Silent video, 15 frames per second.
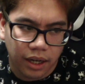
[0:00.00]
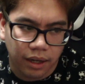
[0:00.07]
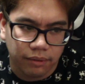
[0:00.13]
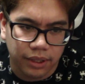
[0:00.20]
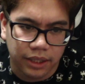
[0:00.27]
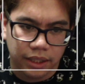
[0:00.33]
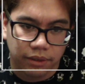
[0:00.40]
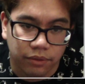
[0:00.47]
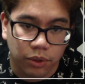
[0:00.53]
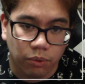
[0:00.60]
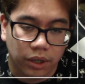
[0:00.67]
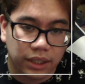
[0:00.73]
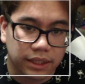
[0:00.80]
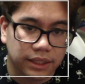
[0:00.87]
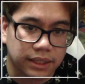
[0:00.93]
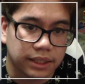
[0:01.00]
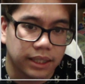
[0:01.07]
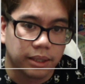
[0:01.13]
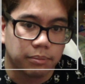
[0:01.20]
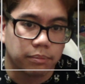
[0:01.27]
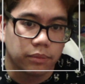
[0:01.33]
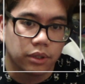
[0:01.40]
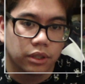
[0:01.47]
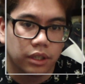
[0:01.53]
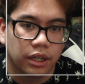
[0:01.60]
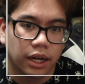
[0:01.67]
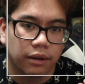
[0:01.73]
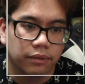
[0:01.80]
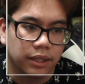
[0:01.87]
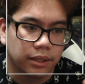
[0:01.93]
if you want to skip,
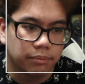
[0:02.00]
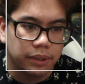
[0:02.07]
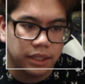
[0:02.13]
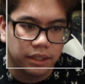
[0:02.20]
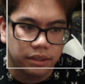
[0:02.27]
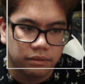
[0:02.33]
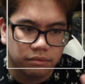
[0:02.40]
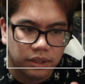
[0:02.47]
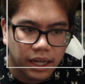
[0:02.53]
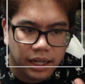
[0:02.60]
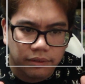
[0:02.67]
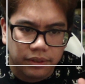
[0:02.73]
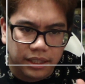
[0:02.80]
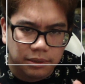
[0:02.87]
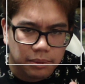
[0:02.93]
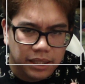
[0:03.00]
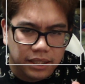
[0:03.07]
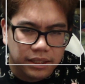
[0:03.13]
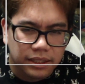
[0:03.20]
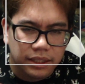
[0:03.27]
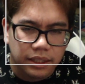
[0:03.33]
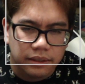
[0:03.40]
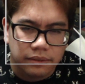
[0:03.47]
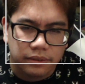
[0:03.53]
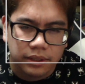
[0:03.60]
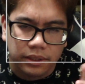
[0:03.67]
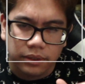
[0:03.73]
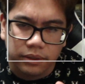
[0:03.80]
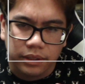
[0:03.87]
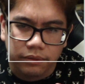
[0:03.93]
I'm going to be kind of explaining stuff,
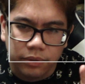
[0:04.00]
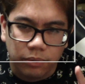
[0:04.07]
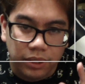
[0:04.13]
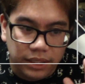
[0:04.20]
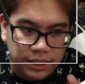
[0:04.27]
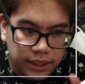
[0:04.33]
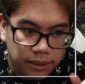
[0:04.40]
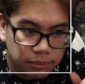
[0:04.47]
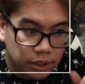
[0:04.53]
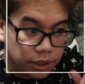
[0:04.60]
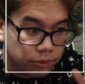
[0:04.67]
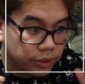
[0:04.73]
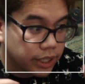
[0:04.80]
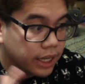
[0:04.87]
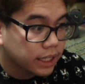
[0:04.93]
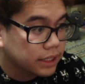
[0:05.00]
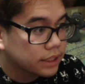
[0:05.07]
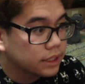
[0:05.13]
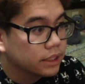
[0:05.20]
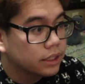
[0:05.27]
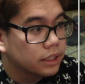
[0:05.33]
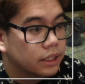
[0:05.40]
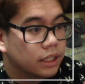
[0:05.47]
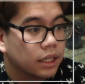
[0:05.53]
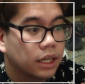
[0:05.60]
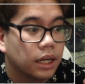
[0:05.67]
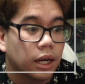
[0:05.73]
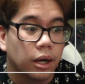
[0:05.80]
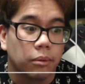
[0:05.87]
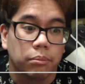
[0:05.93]
so if you want to skip to the reaction,
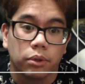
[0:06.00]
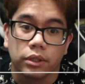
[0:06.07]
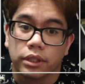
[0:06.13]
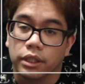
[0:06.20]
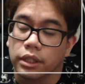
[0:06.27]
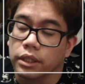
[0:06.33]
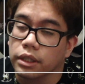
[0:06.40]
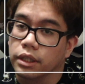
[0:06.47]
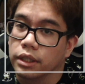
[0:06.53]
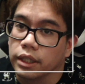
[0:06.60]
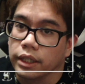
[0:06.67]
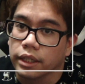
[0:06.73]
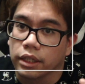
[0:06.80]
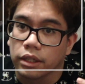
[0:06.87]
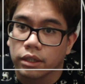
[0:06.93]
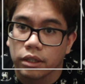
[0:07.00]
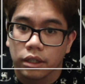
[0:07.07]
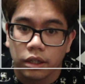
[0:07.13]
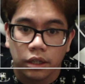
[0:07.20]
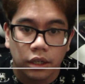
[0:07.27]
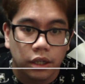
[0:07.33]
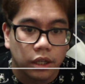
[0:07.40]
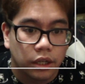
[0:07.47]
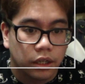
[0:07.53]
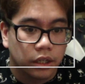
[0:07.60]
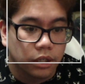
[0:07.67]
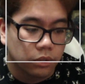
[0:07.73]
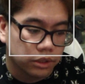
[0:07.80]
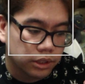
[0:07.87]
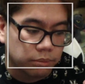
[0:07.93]
I'll put the link,
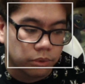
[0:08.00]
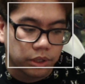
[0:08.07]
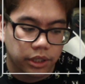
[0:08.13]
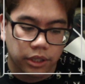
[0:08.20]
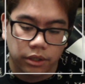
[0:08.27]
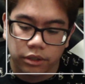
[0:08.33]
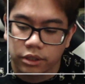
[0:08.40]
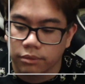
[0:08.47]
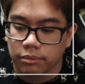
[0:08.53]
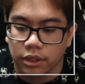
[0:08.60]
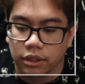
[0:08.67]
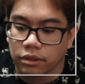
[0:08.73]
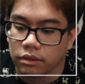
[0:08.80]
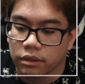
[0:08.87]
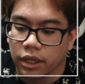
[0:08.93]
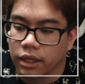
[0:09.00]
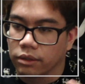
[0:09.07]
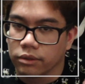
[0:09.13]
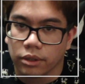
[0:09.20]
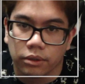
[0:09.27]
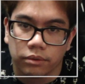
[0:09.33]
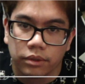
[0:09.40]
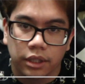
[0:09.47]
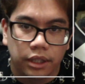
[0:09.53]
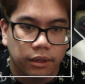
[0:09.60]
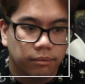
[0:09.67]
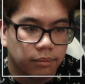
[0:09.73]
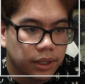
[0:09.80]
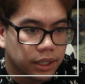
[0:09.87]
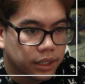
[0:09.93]
you know, somewhere here or something, I don't know.
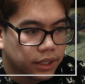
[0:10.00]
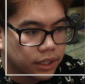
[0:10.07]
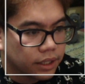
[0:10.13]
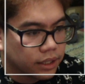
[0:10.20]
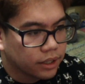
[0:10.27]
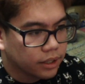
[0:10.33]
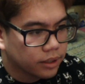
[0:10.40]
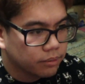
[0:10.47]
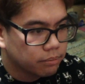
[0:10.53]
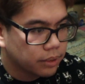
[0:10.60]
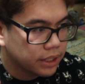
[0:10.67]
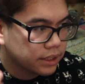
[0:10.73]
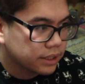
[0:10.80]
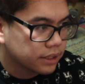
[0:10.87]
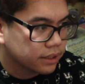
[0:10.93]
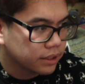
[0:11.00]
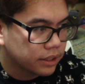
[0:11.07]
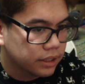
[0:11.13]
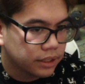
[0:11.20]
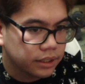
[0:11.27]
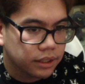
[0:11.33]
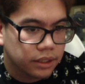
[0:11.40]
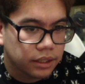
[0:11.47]
But, basically,